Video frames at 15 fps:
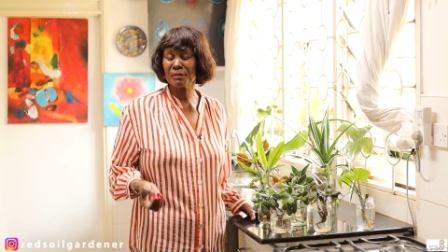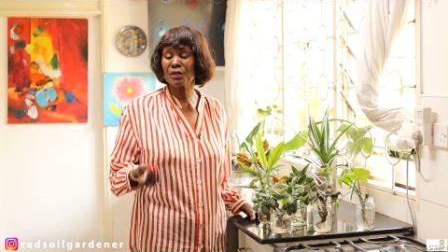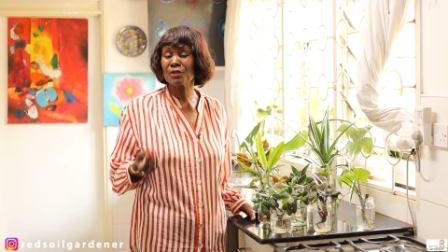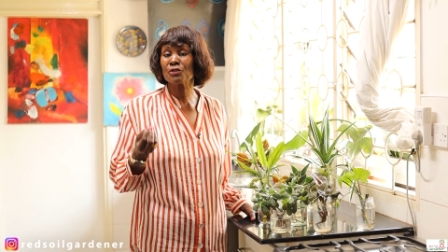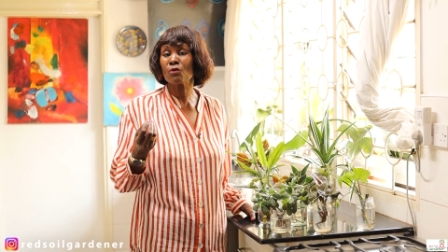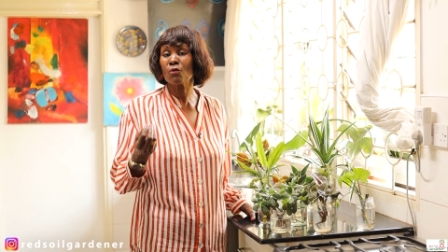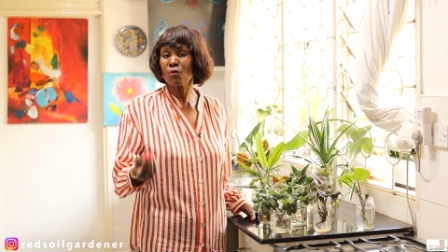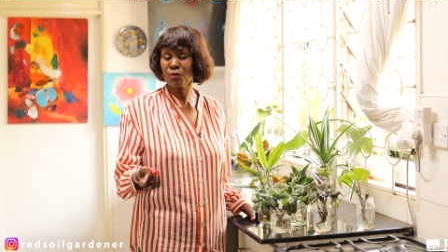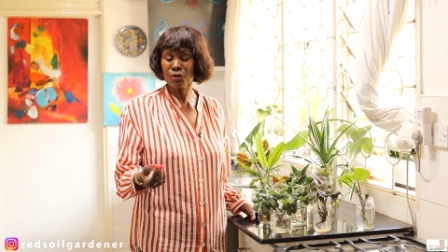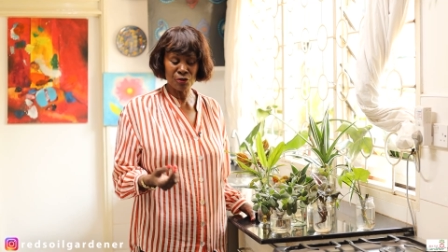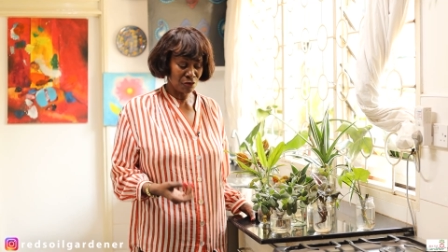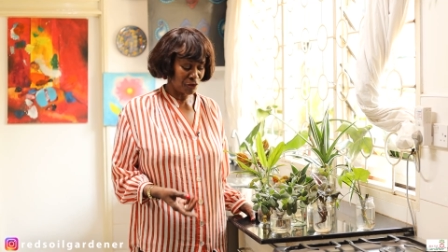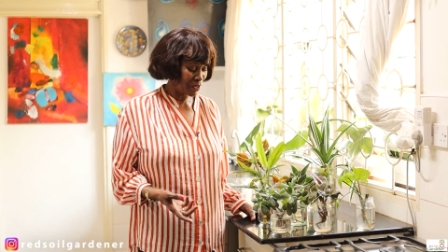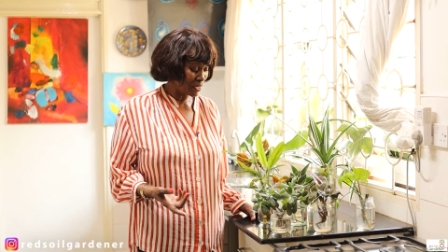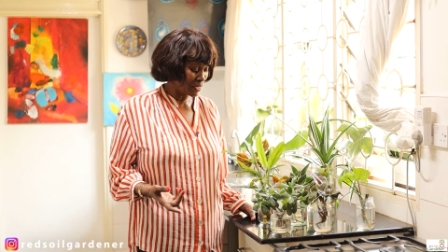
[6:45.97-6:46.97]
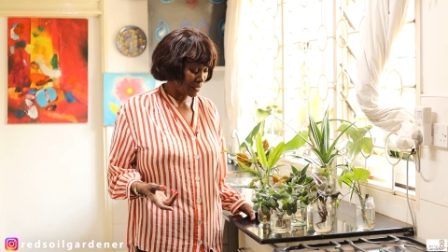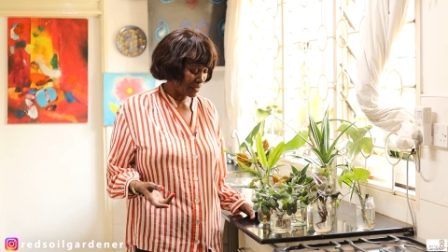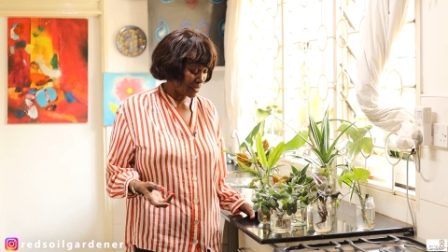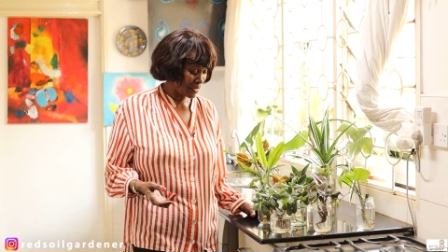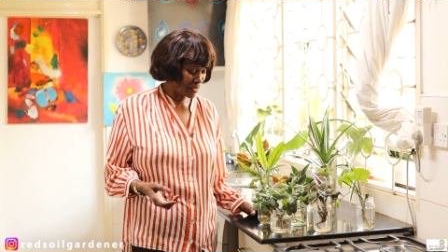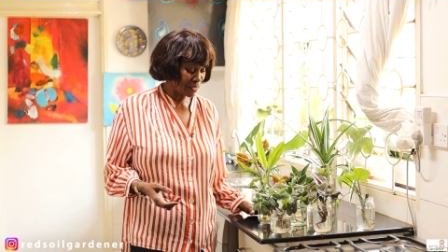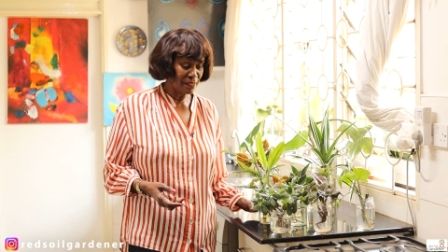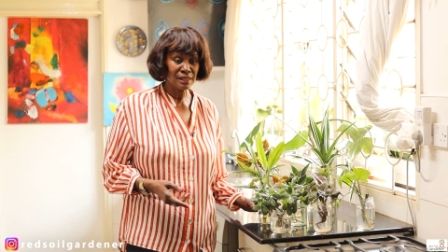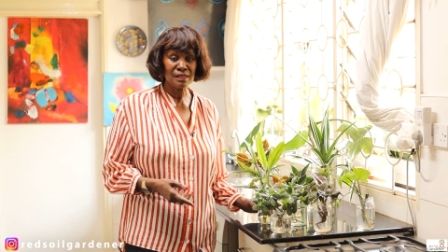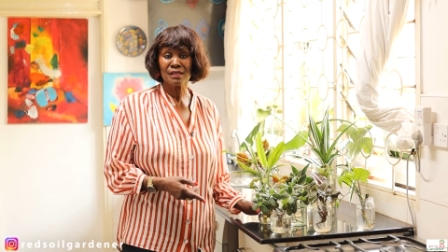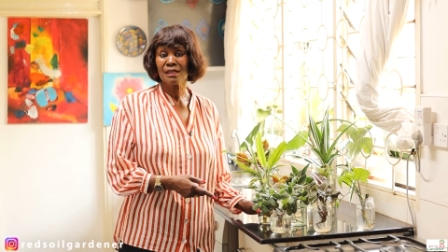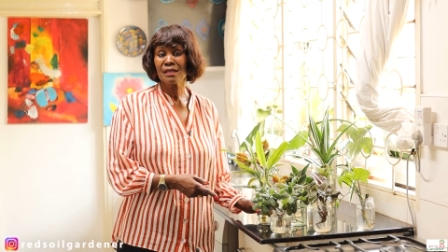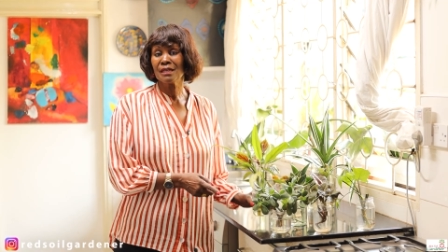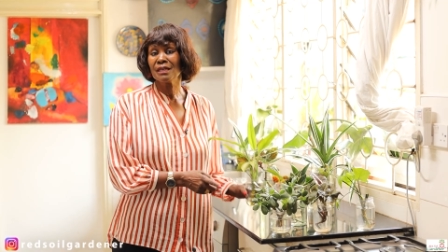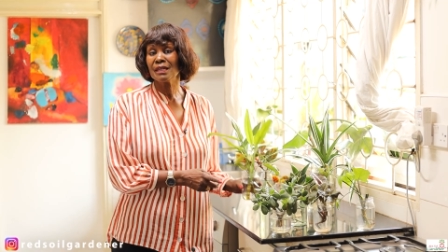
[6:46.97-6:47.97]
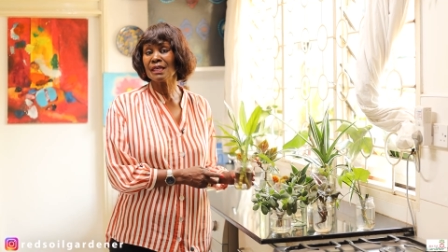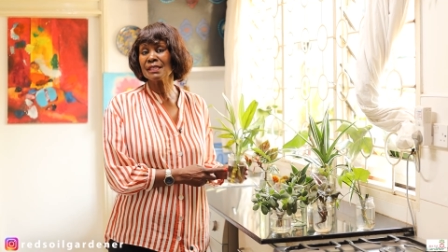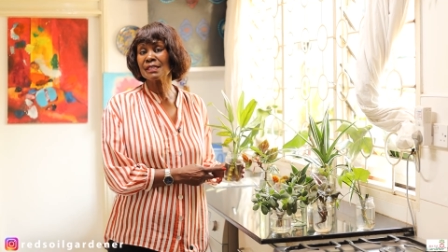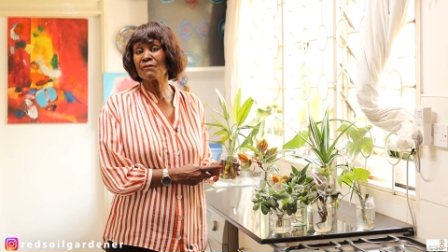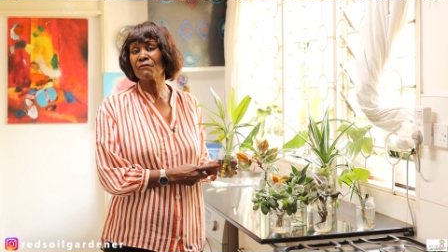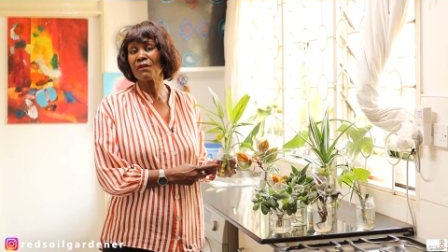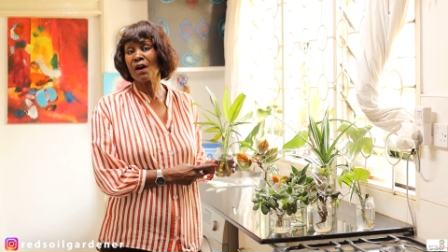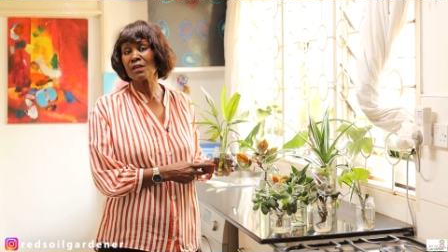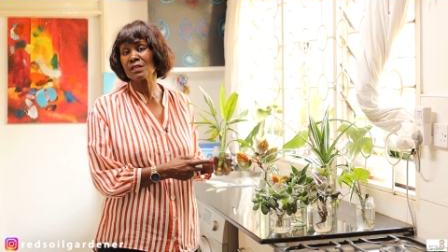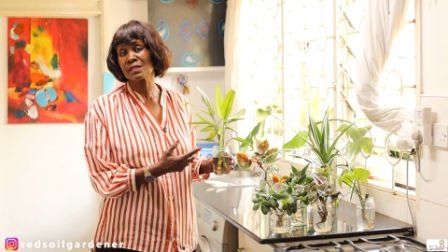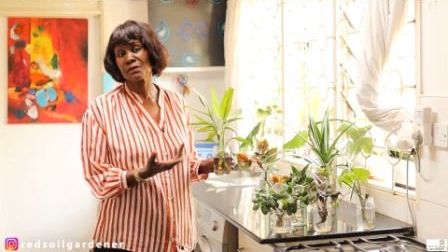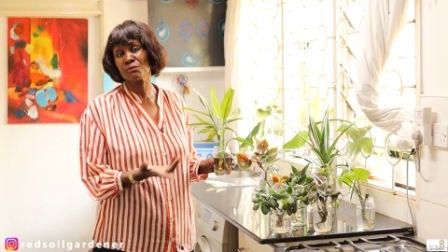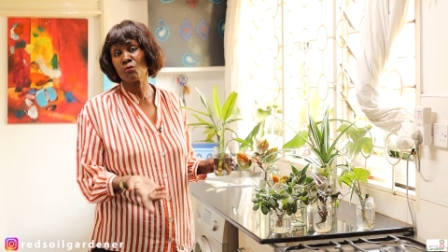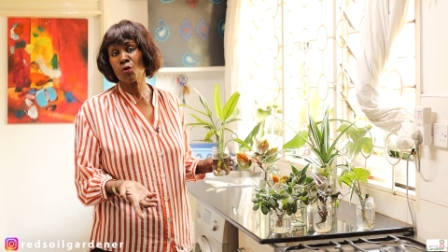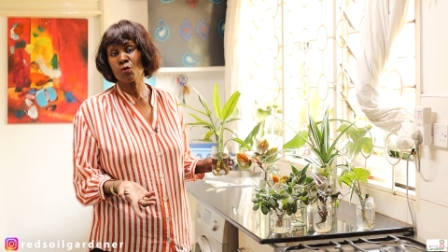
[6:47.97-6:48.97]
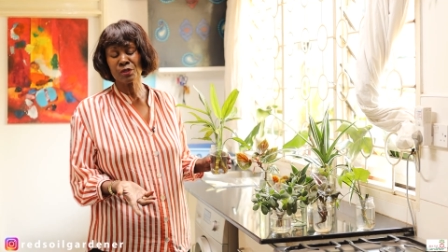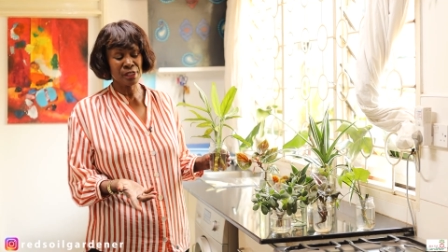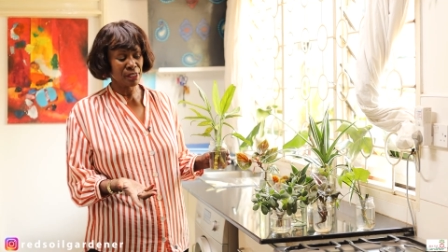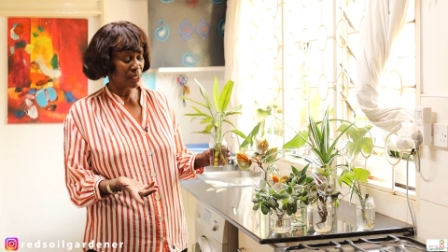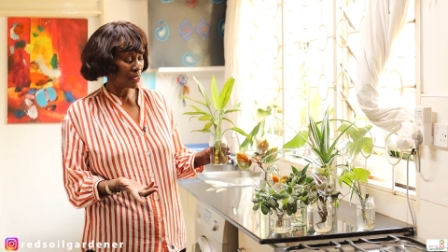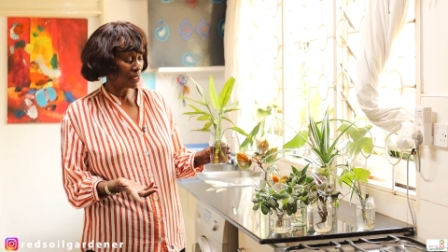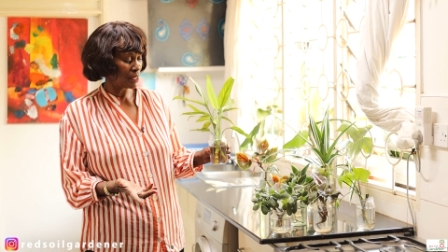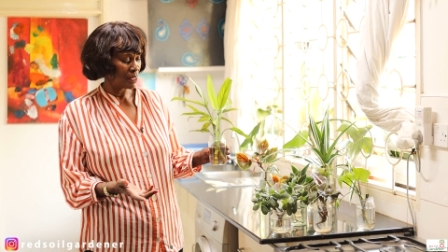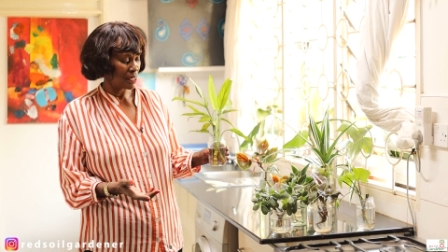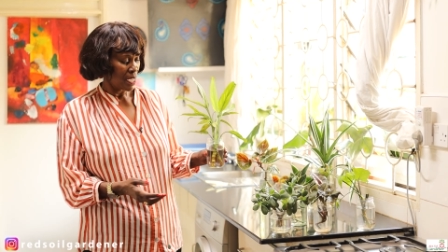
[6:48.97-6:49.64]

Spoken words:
because all you really need is a vase and water.